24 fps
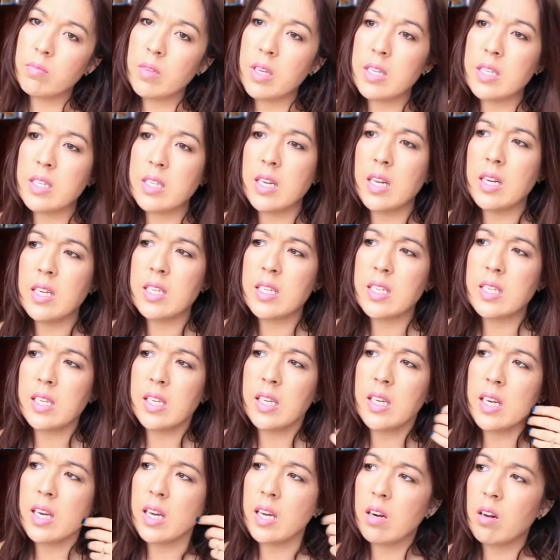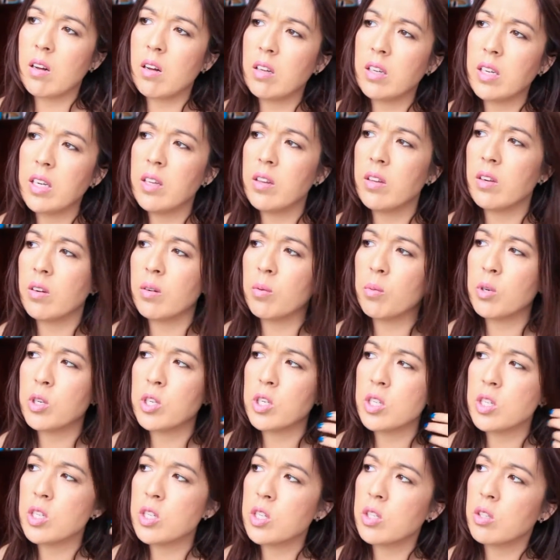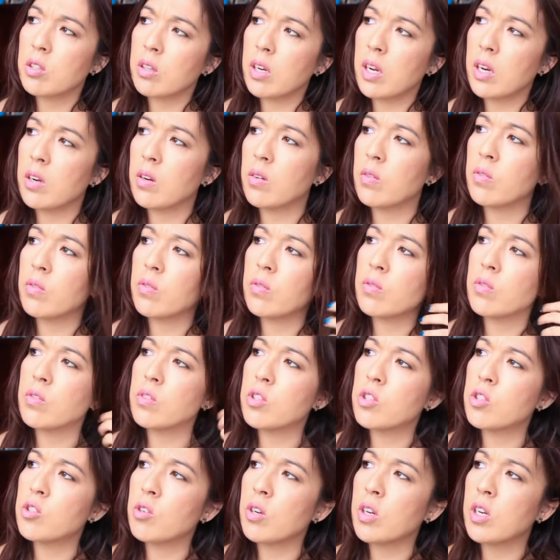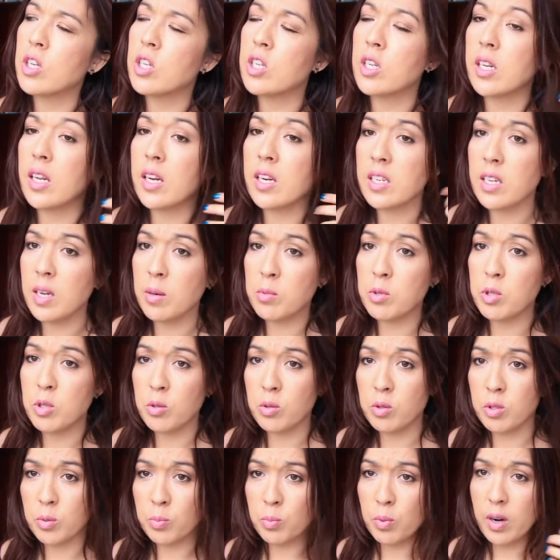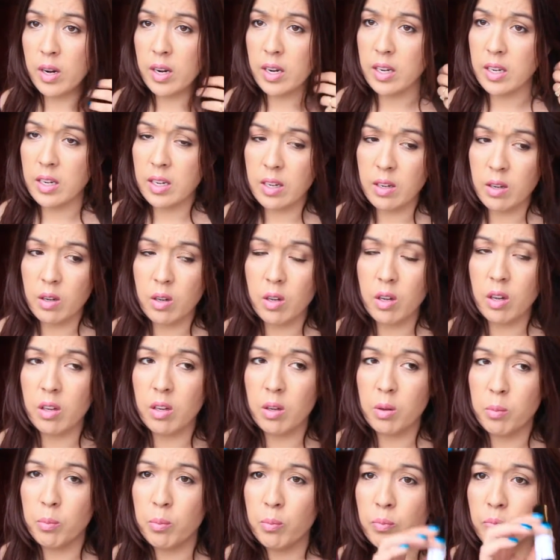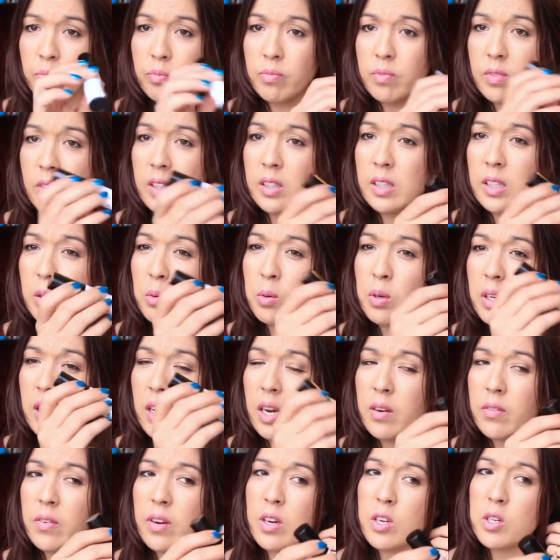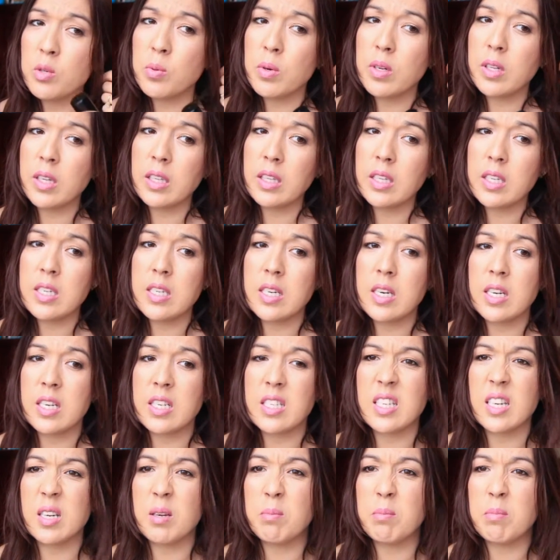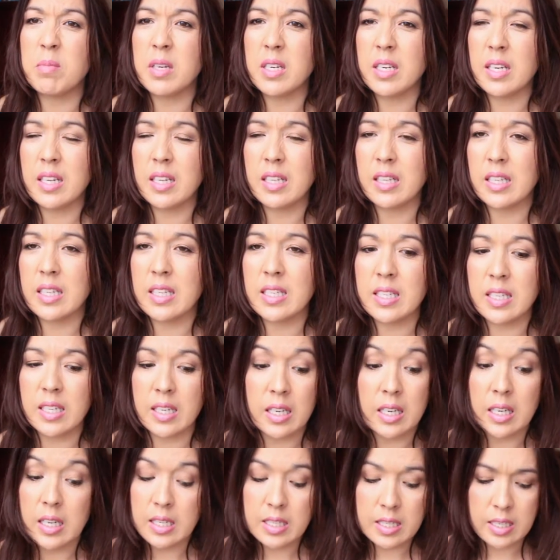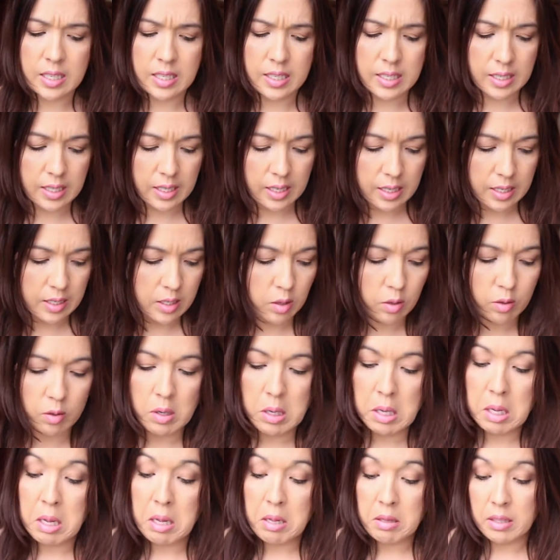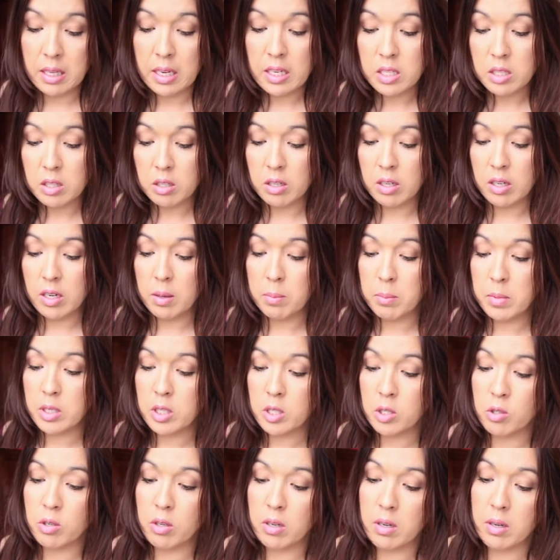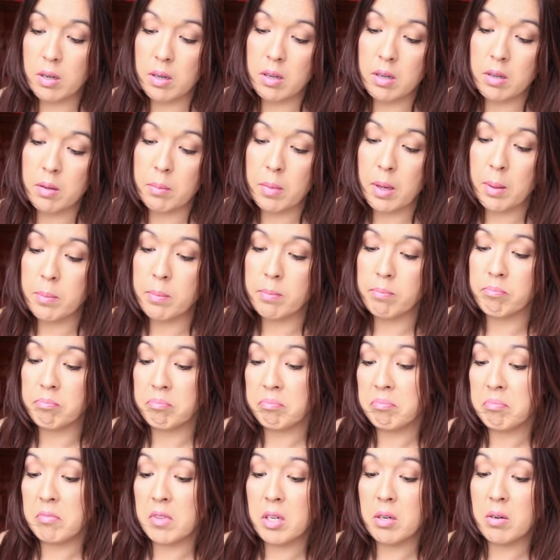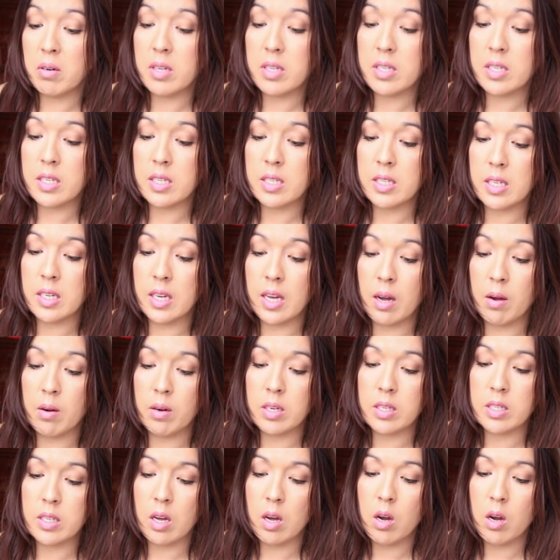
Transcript: It's not sticky at all either, which is kind of strange. A lot of times you spray liquid kind of hairspray like this and it's immediately sticky. It's not sticky, so that's good. I'm curious to see how it is.